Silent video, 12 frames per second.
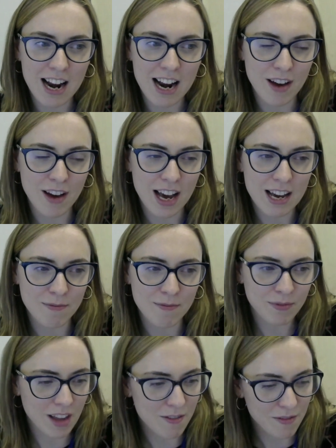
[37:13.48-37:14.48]
kind of
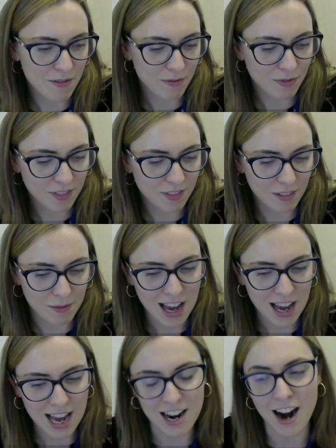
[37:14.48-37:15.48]

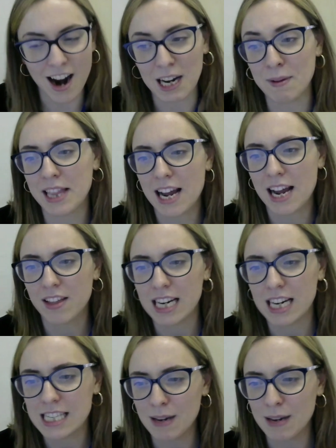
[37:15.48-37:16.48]
an argument there
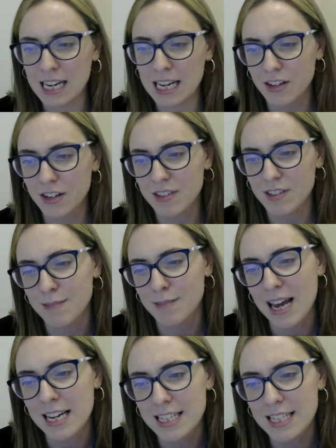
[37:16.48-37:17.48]
that needs to be sort of
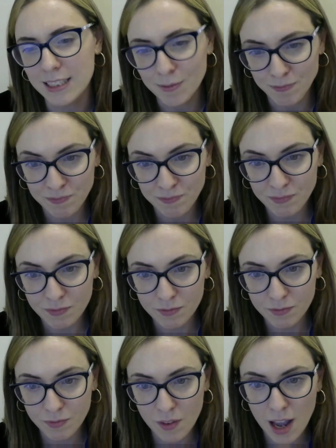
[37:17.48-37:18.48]
dismantled.
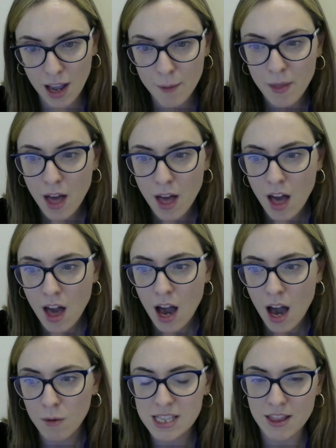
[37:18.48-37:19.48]
I
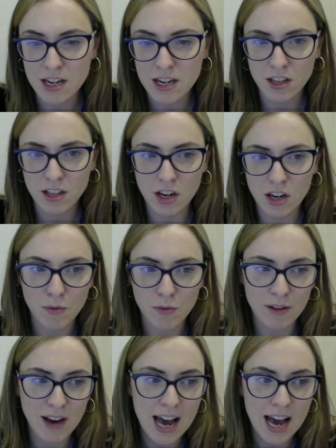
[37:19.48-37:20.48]
would say that
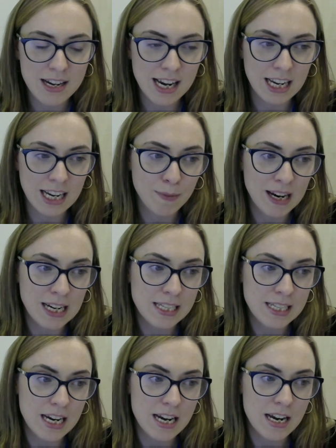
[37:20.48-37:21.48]
we've had
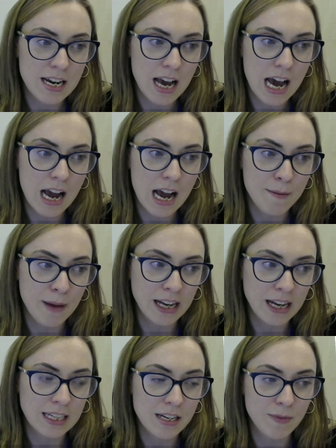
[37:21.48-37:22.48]
experienced in
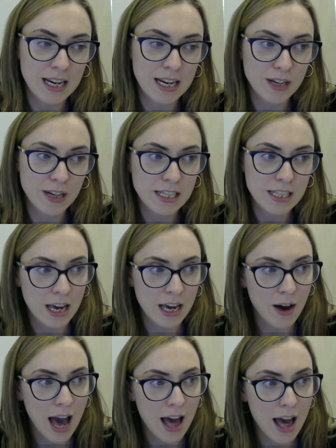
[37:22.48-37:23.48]
England and Wales
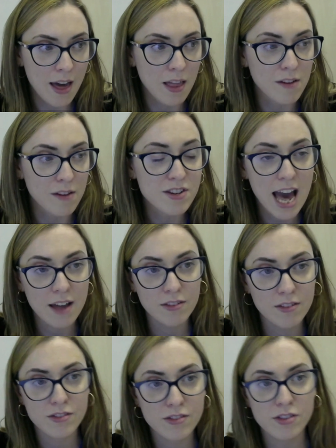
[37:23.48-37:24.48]
recently a lot of
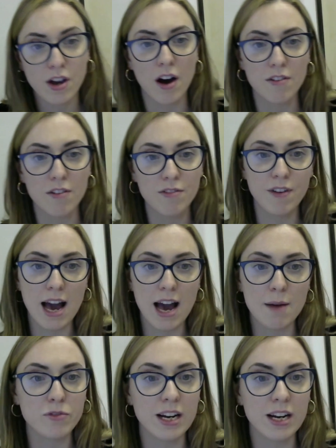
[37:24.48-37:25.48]
deaths of
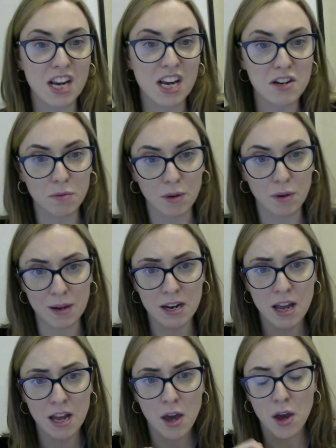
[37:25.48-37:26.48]
transgender
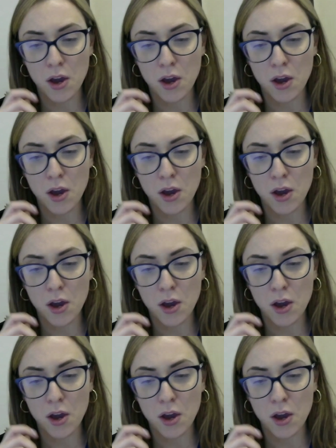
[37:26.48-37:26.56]
women